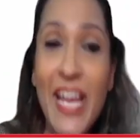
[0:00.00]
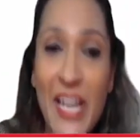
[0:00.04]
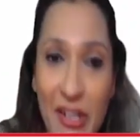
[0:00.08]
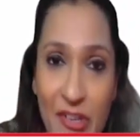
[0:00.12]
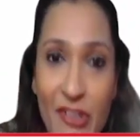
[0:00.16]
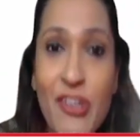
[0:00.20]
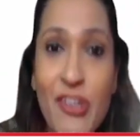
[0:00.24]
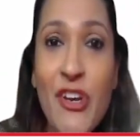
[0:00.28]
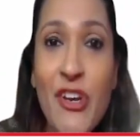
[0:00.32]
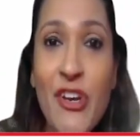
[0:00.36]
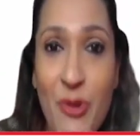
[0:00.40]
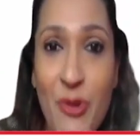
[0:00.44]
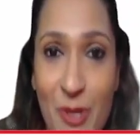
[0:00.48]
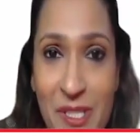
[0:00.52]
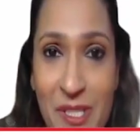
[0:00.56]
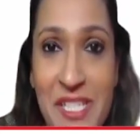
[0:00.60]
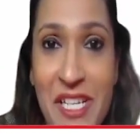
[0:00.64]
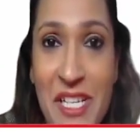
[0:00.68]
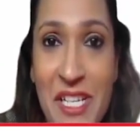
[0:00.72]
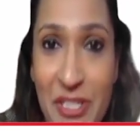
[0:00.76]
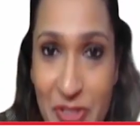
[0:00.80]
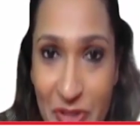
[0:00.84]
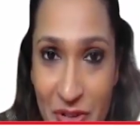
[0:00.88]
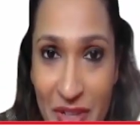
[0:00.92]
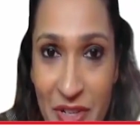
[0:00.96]

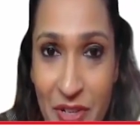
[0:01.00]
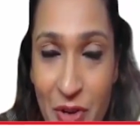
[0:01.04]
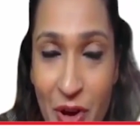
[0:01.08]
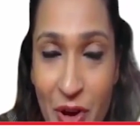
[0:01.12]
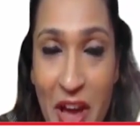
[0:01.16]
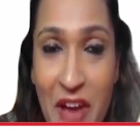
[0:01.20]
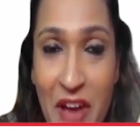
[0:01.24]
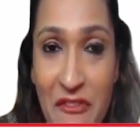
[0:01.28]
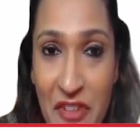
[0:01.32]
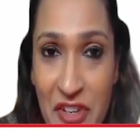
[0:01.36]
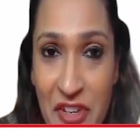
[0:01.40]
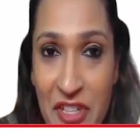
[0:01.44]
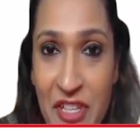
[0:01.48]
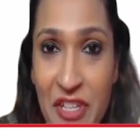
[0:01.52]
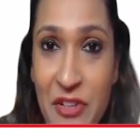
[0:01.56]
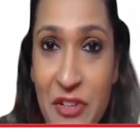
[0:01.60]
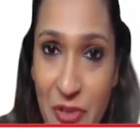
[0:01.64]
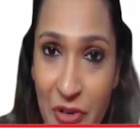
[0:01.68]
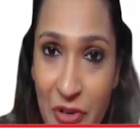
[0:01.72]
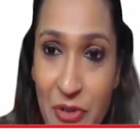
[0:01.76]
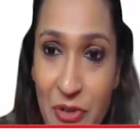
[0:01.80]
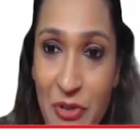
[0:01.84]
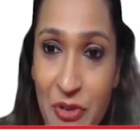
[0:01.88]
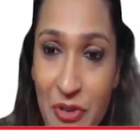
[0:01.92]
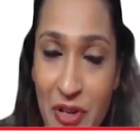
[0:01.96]
introducing to, you know,
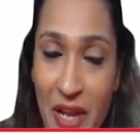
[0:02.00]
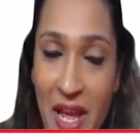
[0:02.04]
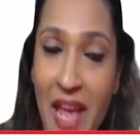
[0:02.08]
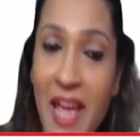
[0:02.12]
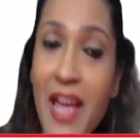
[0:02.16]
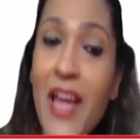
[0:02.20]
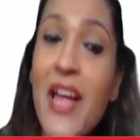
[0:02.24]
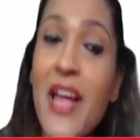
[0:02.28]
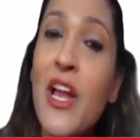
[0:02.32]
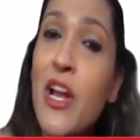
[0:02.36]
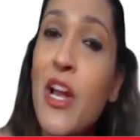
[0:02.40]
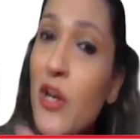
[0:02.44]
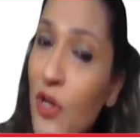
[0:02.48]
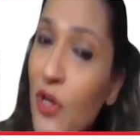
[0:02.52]
everything to you today.